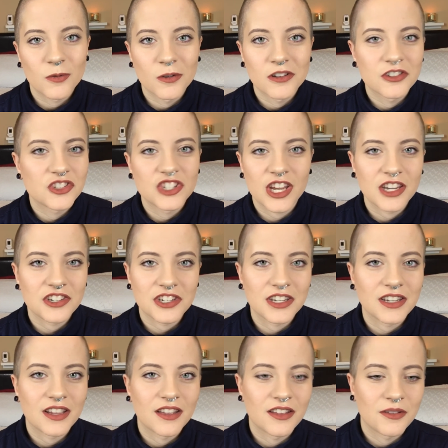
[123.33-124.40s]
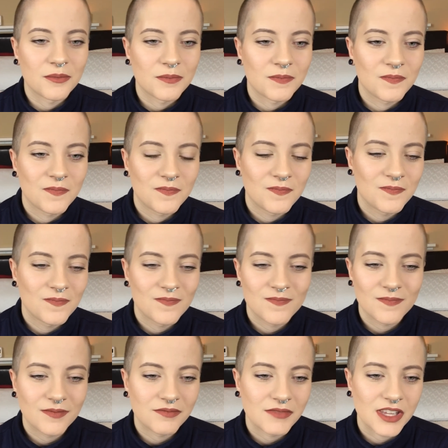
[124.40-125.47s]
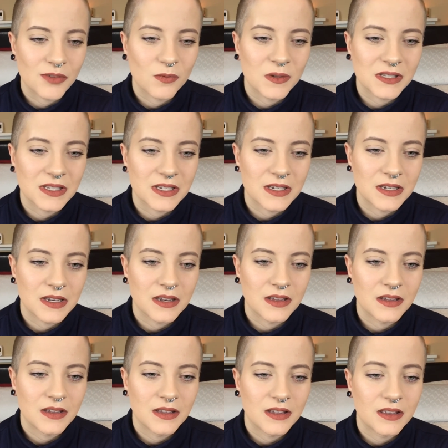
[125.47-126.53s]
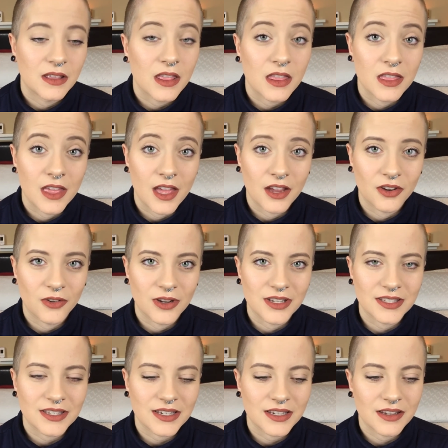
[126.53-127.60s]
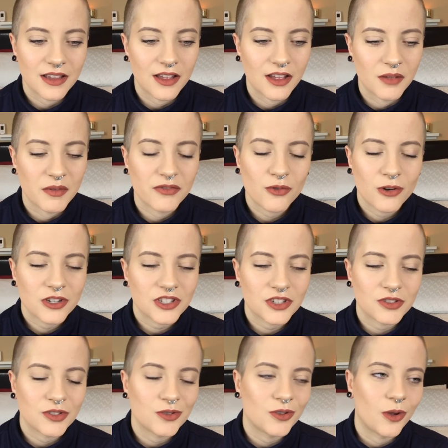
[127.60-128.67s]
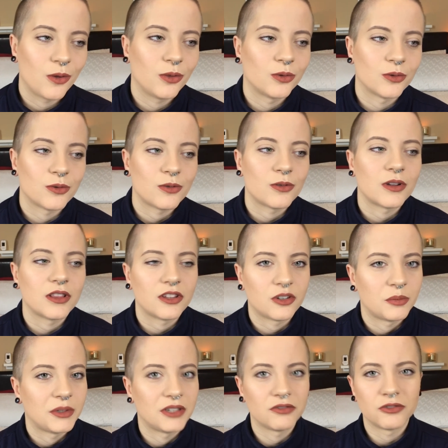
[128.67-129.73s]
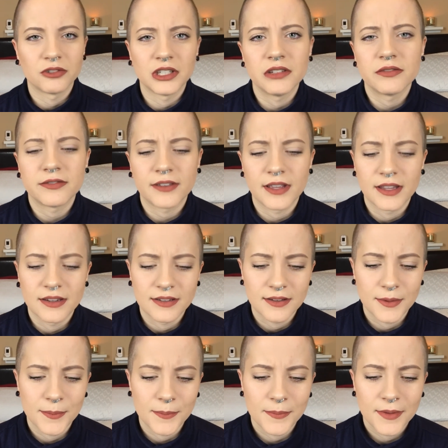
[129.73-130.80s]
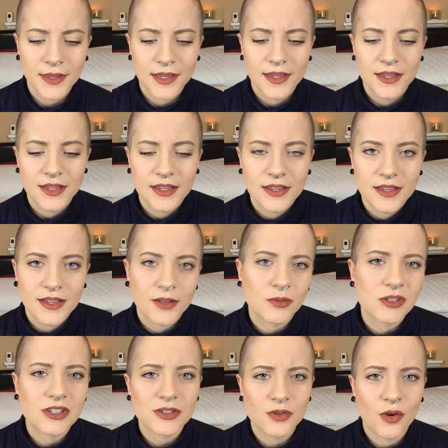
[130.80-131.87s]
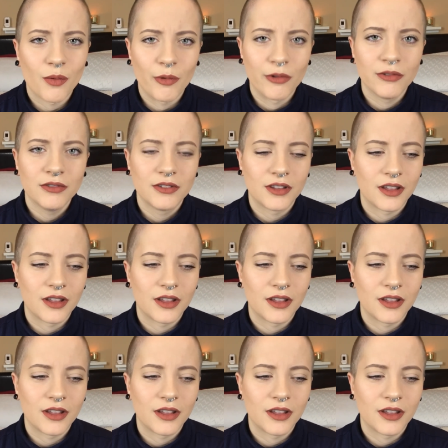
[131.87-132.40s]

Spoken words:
world-changing. It wasn't that crazy. Of course, you do go through a little bit of grief, and which is normal.